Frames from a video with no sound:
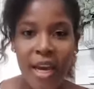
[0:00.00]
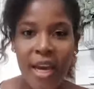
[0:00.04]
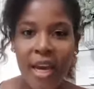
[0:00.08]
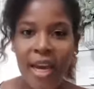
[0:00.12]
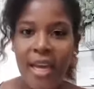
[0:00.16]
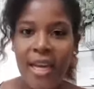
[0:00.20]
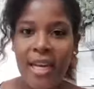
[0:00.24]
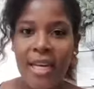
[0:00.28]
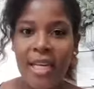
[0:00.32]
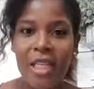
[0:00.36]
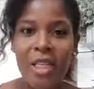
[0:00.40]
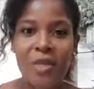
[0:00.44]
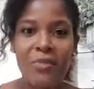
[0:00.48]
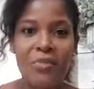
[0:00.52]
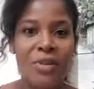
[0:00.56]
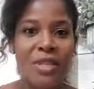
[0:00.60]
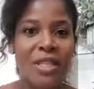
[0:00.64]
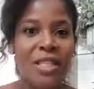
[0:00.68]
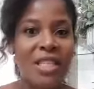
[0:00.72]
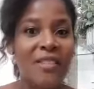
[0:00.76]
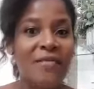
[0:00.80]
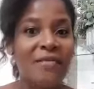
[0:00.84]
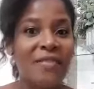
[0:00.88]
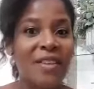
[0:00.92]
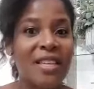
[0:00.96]
in a
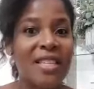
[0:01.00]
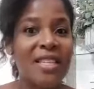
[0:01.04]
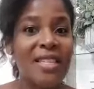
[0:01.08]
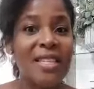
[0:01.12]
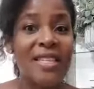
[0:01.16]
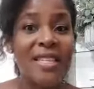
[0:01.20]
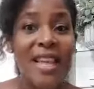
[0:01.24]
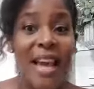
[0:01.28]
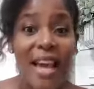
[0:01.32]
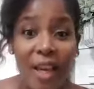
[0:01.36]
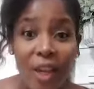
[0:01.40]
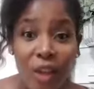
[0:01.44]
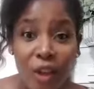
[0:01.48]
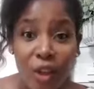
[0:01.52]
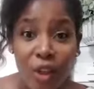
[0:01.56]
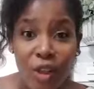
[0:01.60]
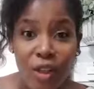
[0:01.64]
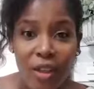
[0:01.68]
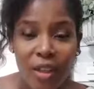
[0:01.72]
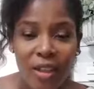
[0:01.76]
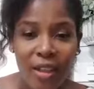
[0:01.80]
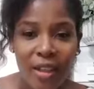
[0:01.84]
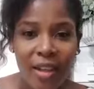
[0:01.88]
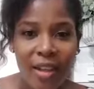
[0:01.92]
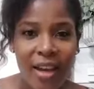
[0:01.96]
specific
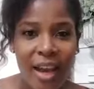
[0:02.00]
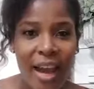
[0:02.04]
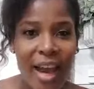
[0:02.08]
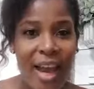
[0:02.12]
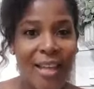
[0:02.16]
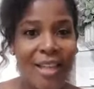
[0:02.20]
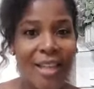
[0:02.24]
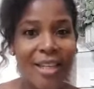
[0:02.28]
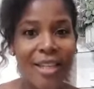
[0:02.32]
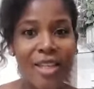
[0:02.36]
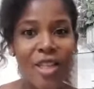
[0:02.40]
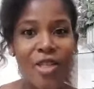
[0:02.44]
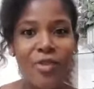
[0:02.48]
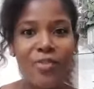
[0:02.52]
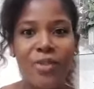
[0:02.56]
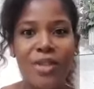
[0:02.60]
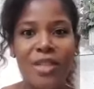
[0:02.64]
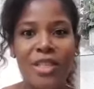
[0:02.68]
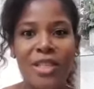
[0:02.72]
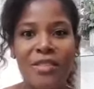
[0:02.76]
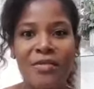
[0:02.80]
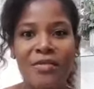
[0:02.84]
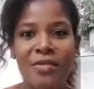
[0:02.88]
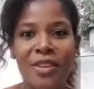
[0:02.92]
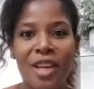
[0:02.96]
cycle and in a
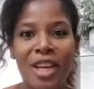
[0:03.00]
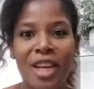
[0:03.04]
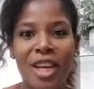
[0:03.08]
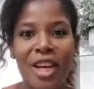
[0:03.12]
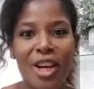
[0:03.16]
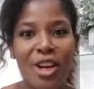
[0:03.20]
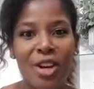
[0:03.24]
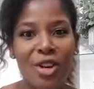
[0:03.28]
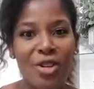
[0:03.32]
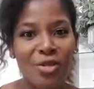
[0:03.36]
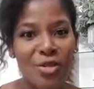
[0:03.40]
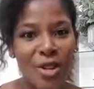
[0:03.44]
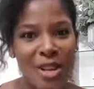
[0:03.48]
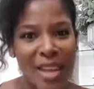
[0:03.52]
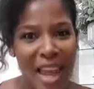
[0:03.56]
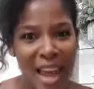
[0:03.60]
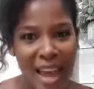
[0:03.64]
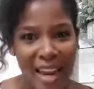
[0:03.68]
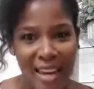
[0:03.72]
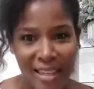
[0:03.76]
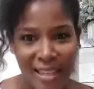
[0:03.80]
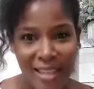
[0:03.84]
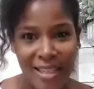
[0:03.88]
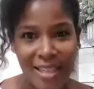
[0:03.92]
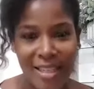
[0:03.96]
specific
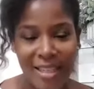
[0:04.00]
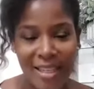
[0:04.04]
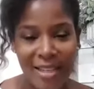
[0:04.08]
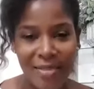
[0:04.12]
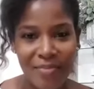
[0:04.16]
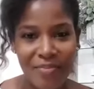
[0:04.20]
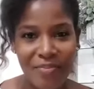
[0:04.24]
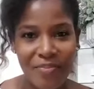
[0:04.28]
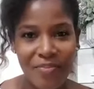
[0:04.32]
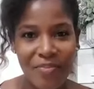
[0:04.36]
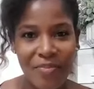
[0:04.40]
reality.